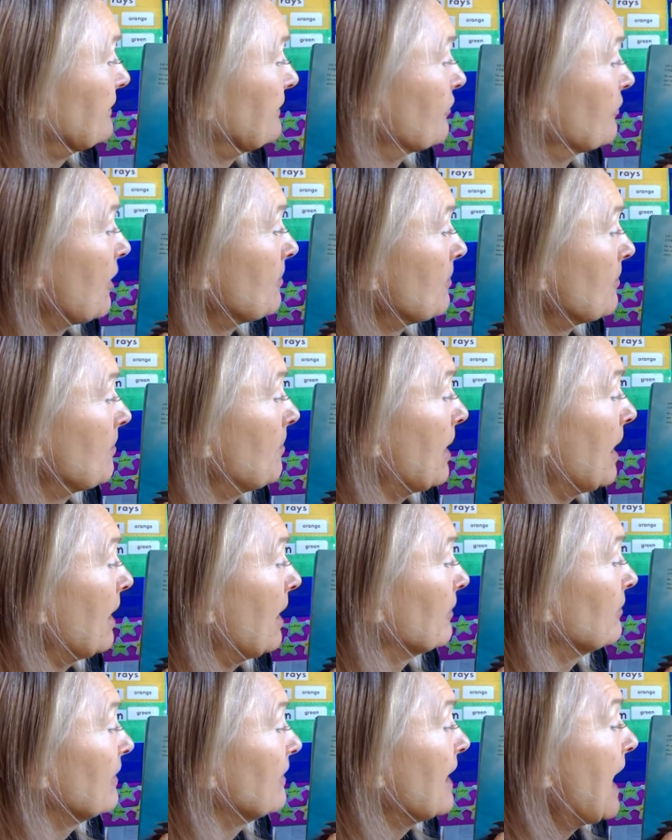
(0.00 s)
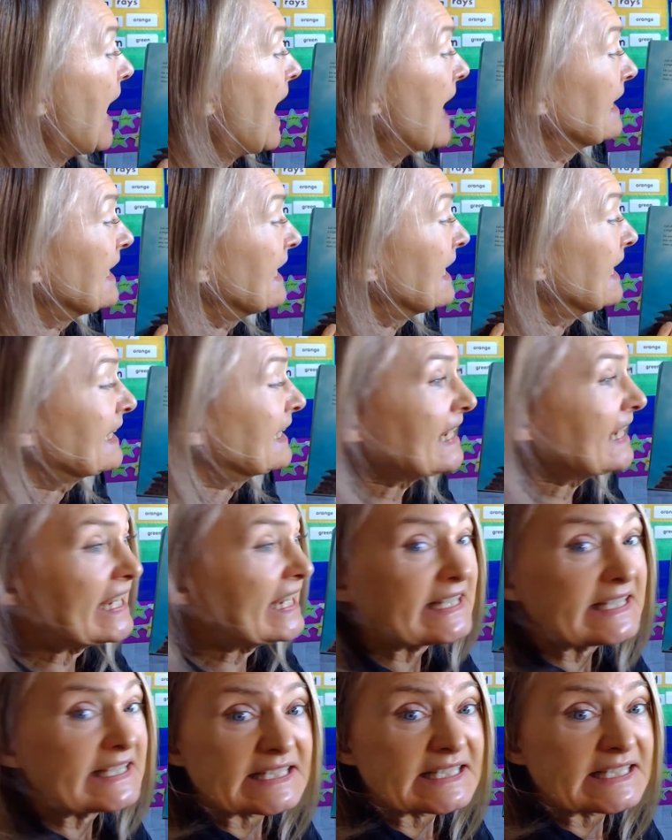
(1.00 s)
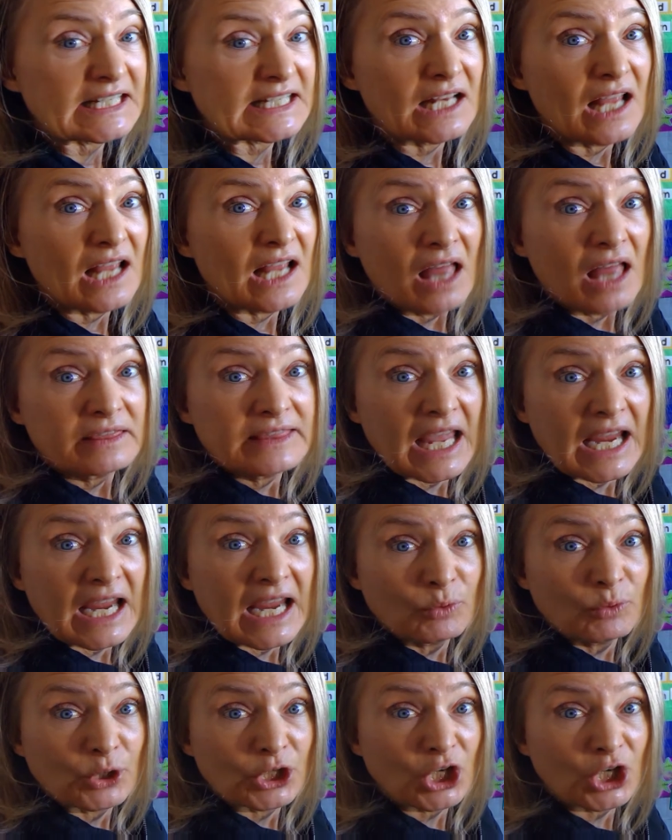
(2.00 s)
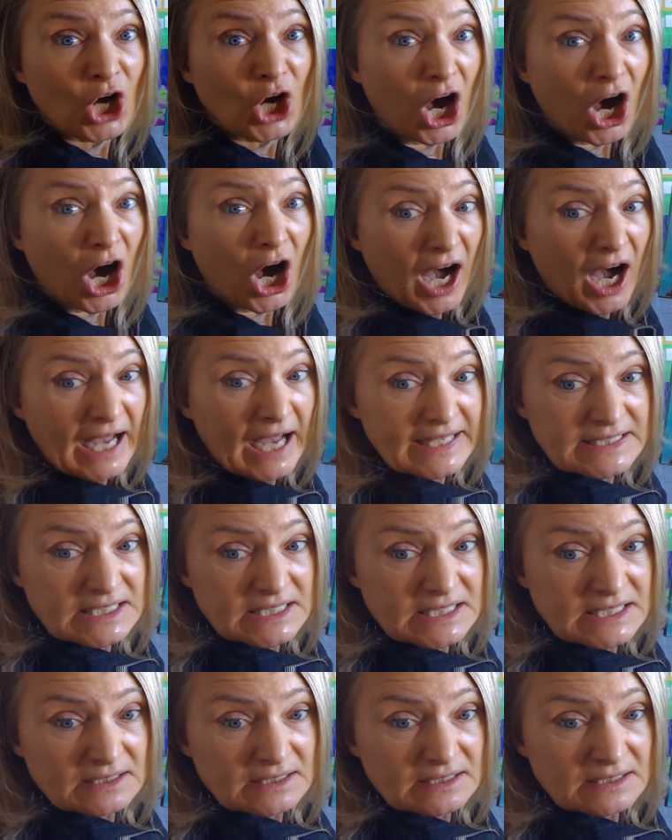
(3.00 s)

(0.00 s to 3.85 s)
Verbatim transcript: from above and in an instant they were caught.